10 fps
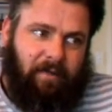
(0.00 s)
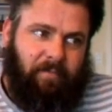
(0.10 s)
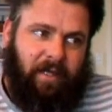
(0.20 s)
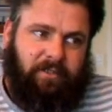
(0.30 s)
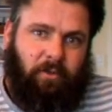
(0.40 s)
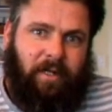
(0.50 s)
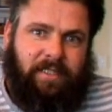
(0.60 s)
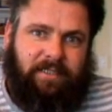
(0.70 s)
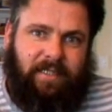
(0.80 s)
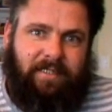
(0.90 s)
about
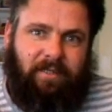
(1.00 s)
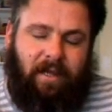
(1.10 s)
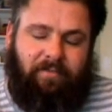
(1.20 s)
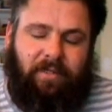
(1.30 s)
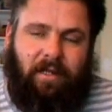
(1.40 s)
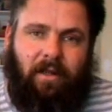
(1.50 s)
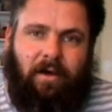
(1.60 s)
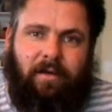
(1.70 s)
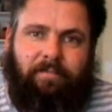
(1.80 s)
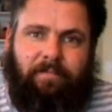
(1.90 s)
20 stairs I have to
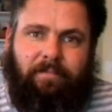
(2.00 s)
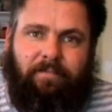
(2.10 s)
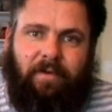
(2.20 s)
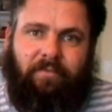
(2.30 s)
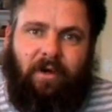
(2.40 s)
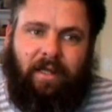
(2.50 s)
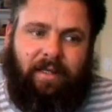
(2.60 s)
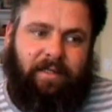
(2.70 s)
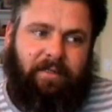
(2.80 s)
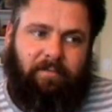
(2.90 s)
climb before I
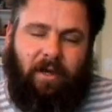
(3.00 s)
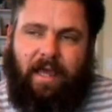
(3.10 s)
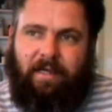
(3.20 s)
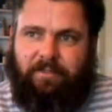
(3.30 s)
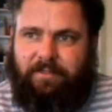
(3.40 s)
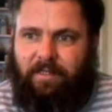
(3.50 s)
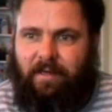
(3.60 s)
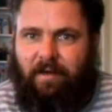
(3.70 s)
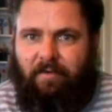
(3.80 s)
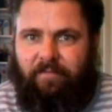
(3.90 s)
can get into my house,
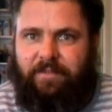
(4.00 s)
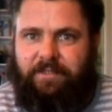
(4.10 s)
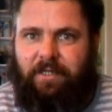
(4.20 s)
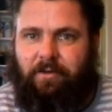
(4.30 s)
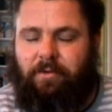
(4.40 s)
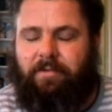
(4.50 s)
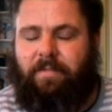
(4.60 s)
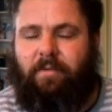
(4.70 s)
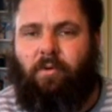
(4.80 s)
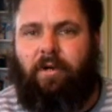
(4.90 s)
physio
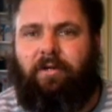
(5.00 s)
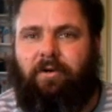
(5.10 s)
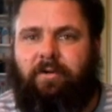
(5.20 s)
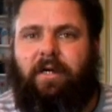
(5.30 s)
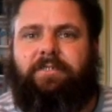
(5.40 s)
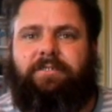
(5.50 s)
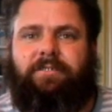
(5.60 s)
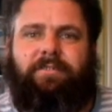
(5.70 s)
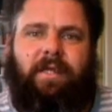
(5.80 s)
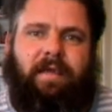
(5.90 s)
wanted me walking on
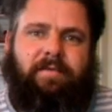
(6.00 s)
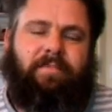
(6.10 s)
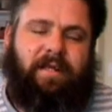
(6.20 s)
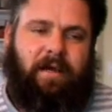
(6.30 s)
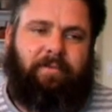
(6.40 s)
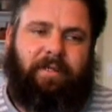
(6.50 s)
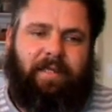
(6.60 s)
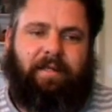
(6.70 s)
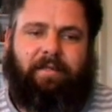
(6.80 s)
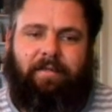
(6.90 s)
crutches and being able to
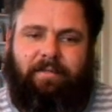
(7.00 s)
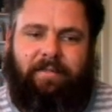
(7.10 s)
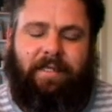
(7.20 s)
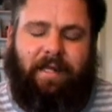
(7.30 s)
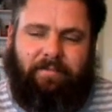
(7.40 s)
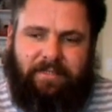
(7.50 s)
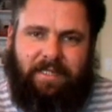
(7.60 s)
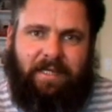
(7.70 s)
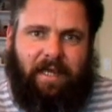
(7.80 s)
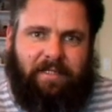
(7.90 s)
get up a
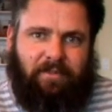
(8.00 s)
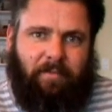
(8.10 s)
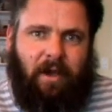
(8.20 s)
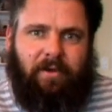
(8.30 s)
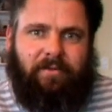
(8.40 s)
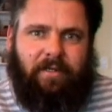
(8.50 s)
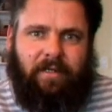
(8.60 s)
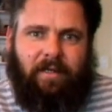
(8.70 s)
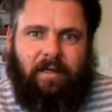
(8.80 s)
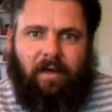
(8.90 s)
staircase on my own.
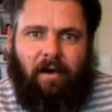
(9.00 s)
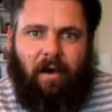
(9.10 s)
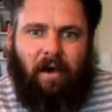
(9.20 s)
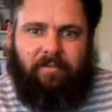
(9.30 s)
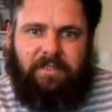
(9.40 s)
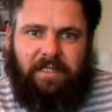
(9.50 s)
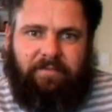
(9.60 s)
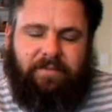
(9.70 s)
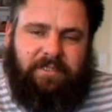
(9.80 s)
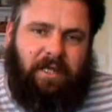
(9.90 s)
Obviously
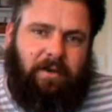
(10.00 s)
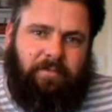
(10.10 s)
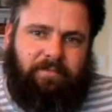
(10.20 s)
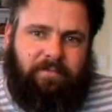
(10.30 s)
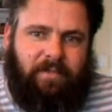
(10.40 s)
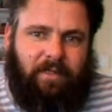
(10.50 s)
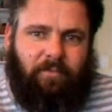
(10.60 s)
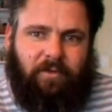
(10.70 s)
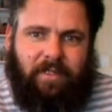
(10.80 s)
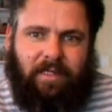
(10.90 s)
physio
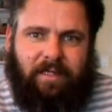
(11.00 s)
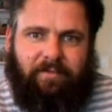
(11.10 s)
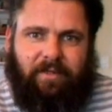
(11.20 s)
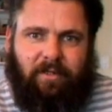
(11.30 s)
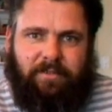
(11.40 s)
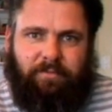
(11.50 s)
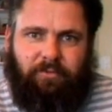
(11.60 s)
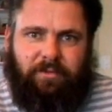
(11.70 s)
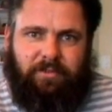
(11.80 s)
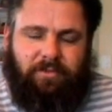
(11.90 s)
doesn't want you leaving
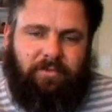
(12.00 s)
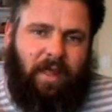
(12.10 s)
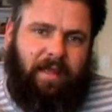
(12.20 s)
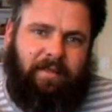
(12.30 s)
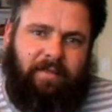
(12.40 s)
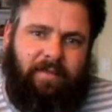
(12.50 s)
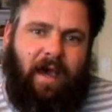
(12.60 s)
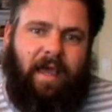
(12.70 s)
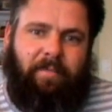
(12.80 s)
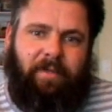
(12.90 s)
hospital until they're
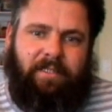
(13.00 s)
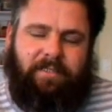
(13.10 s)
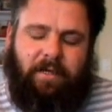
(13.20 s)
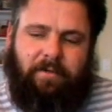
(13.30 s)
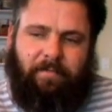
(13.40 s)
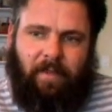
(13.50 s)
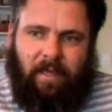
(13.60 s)
happy, so